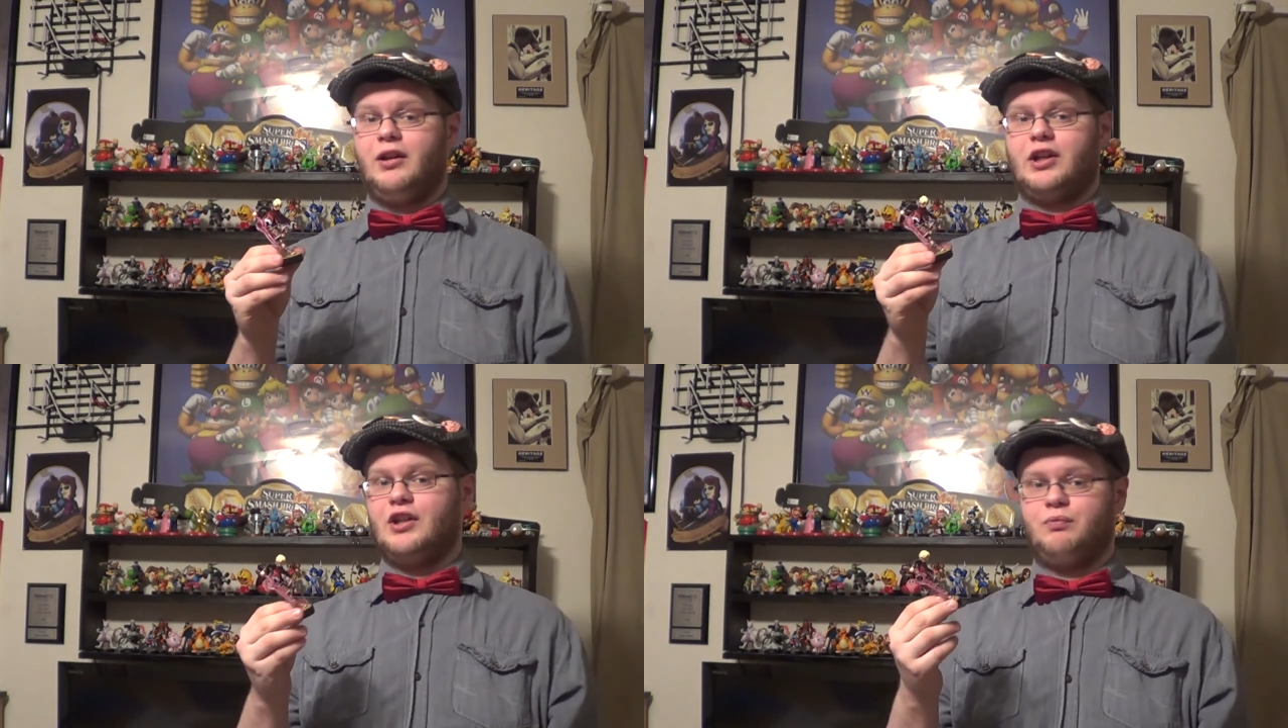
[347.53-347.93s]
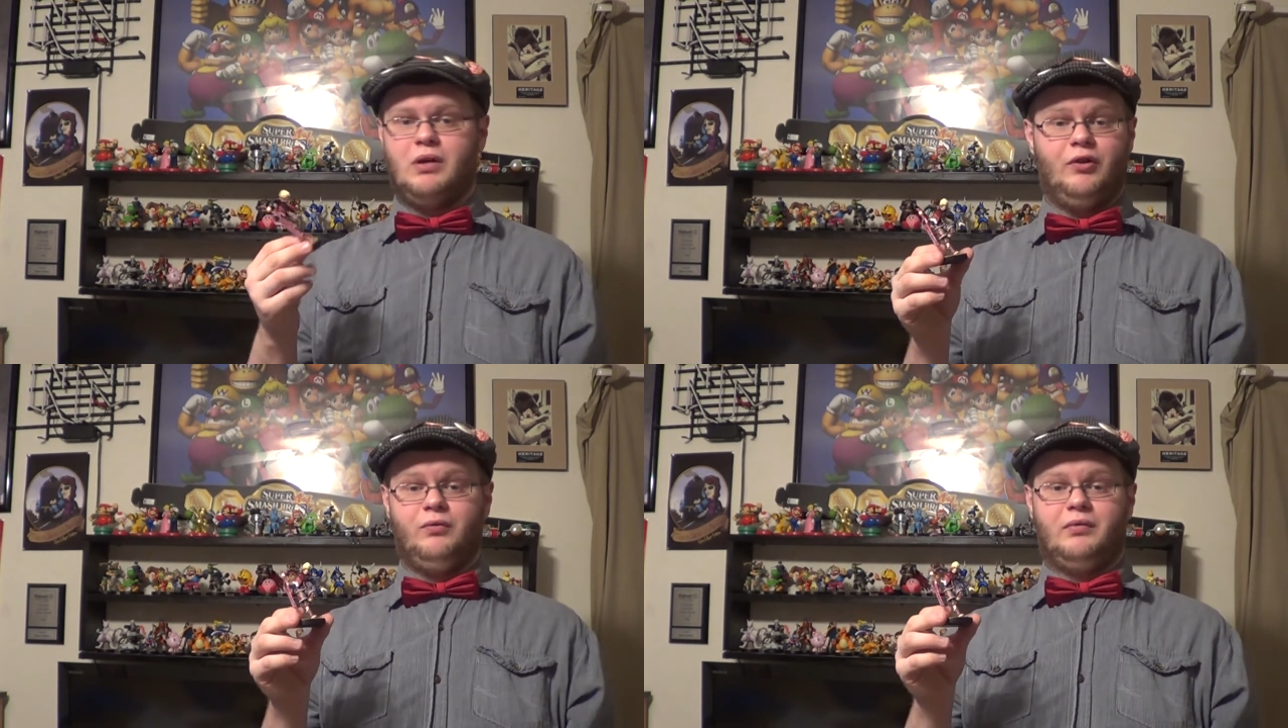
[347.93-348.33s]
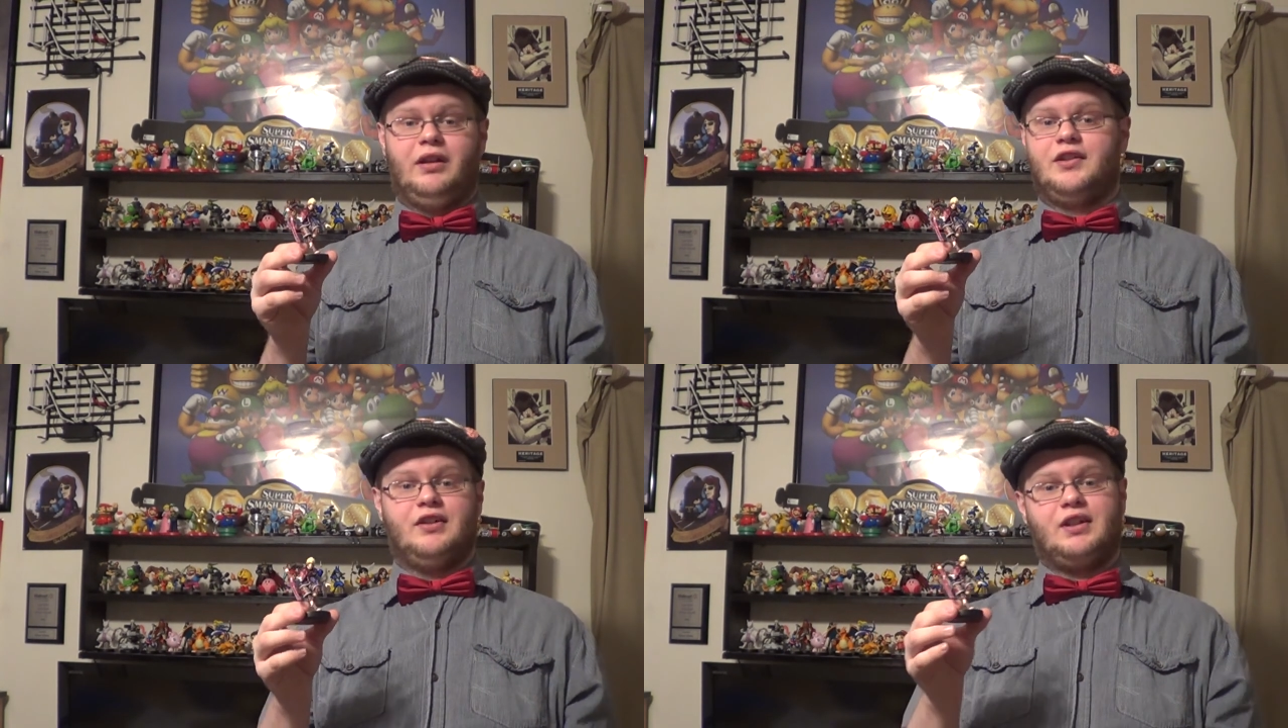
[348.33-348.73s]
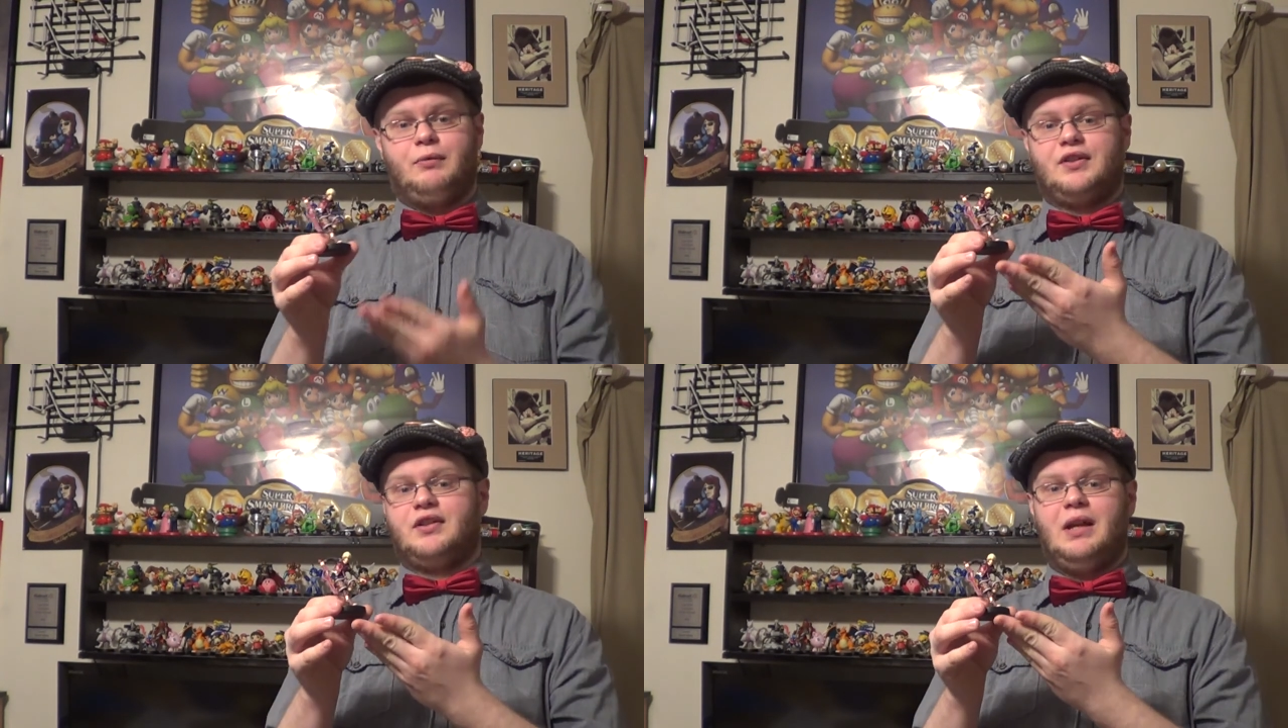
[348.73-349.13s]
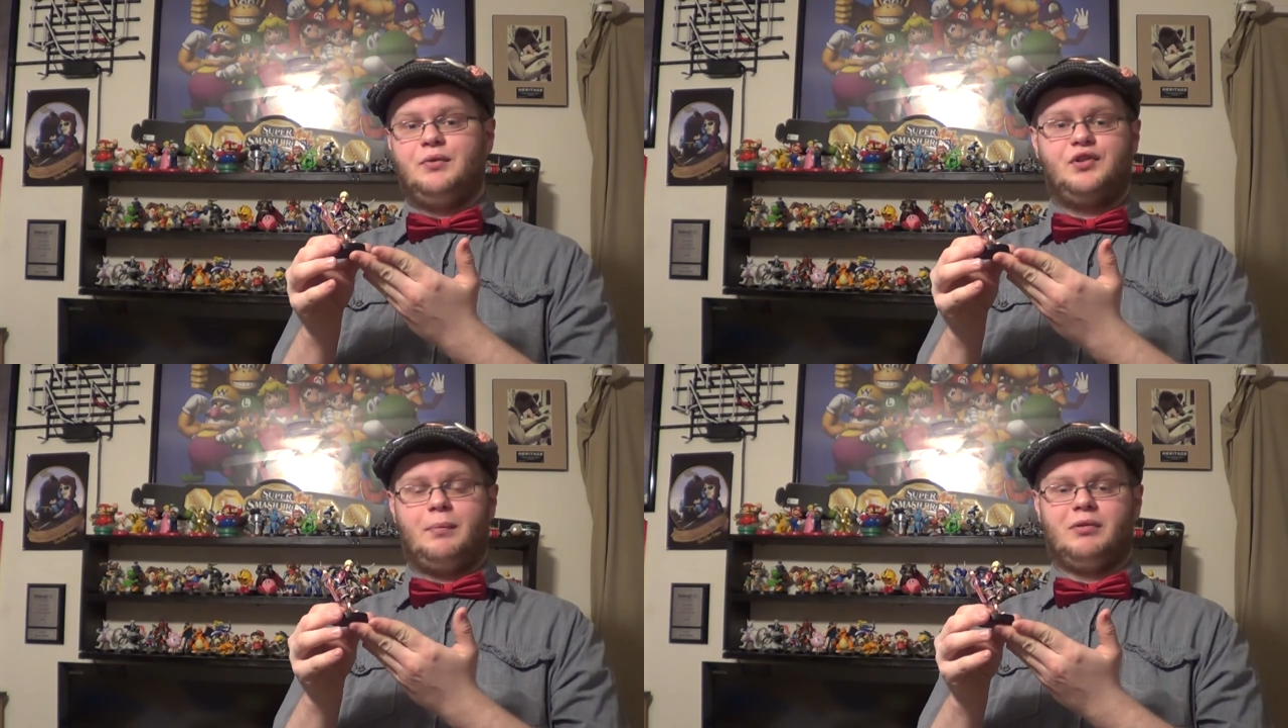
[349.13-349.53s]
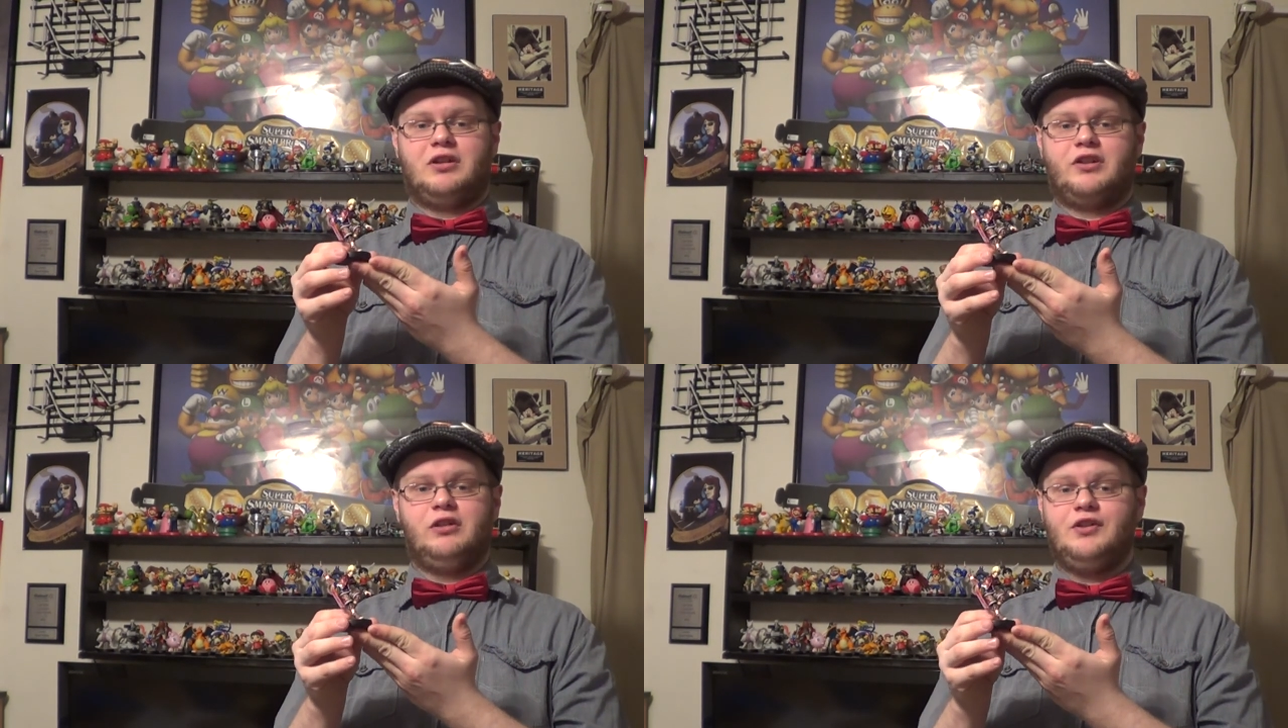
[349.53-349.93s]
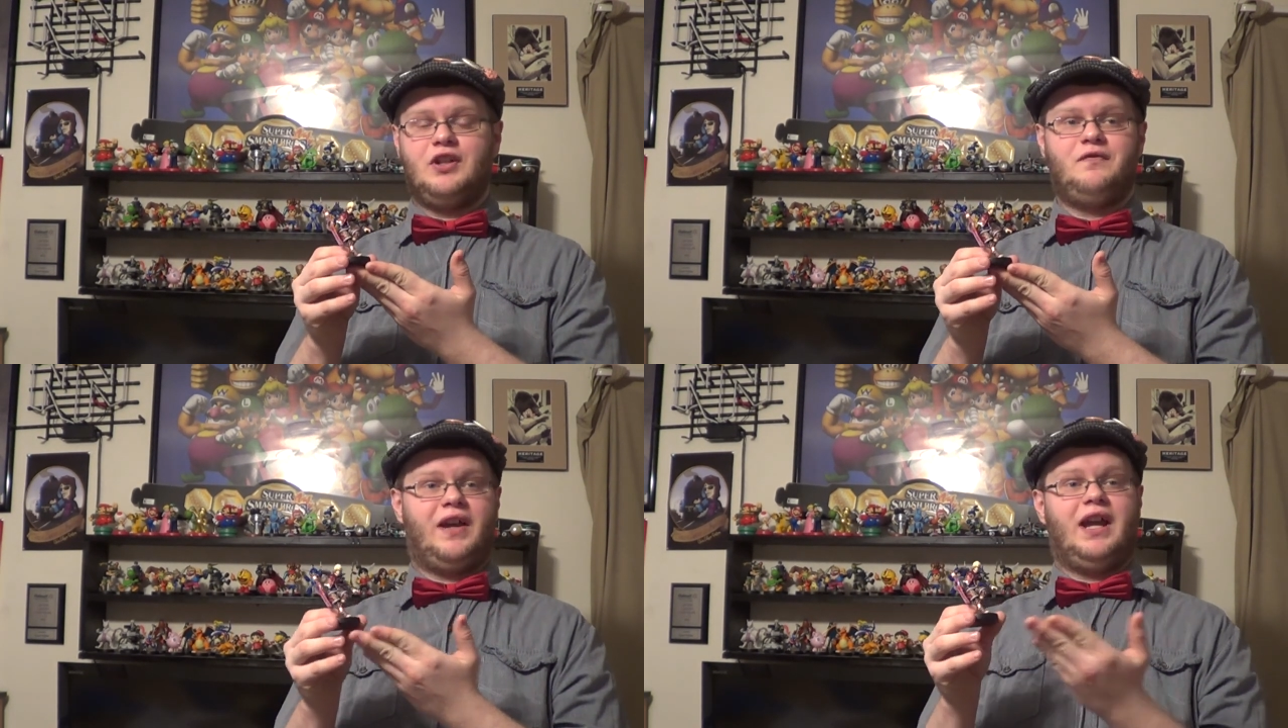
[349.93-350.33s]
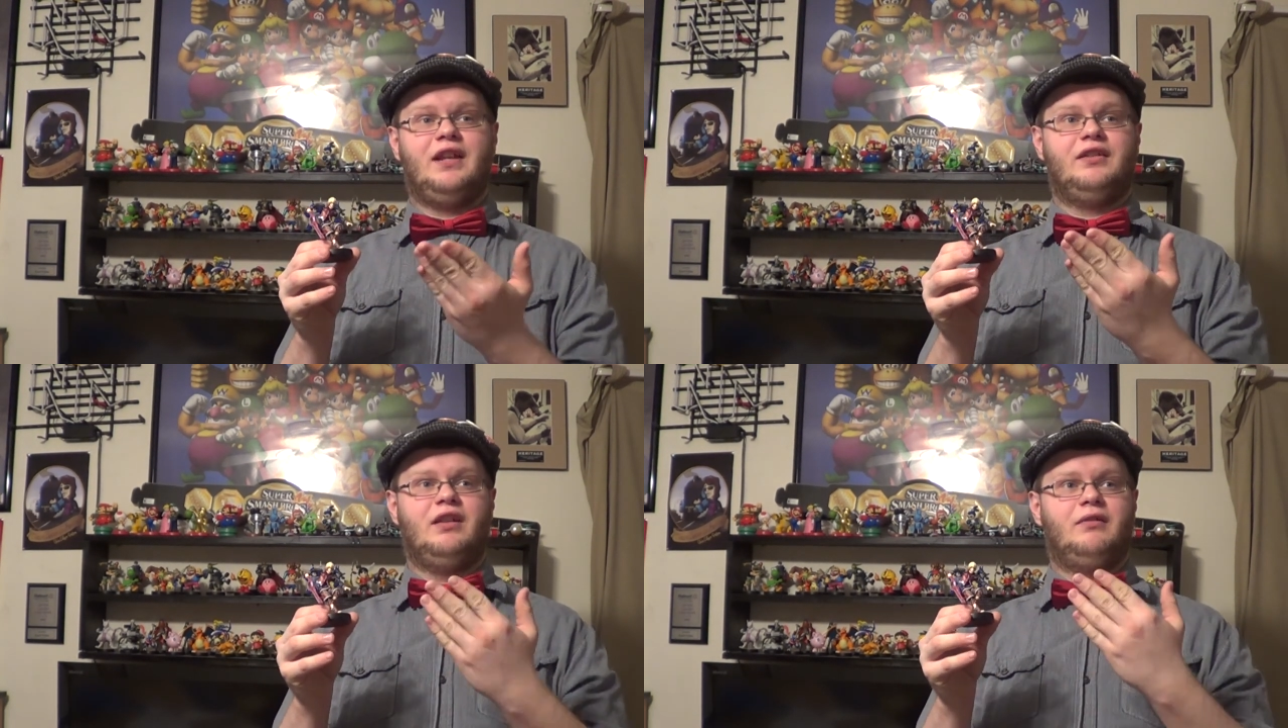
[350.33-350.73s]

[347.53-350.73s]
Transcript: because, well, since it was a GameStop exclusive and